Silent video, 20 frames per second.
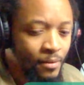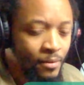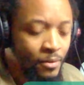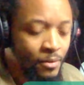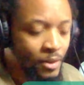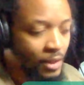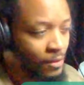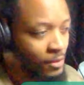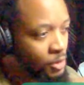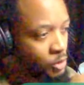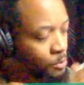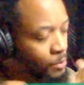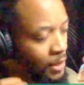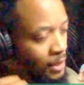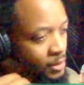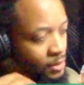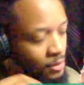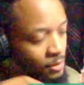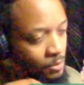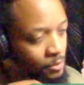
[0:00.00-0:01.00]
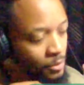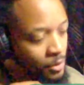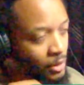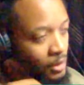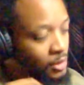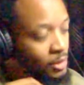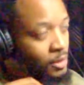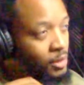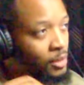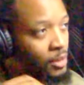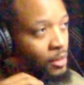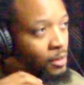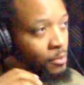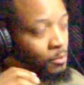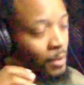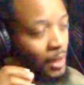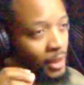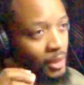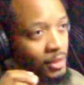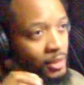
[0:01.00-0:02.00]
We have these
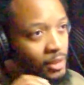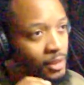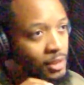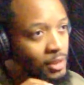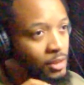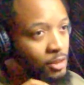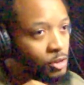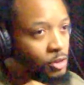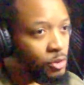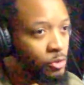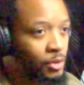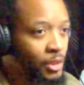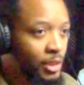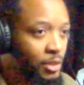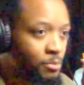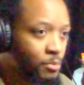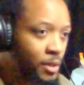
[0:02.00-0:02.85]
politicians donating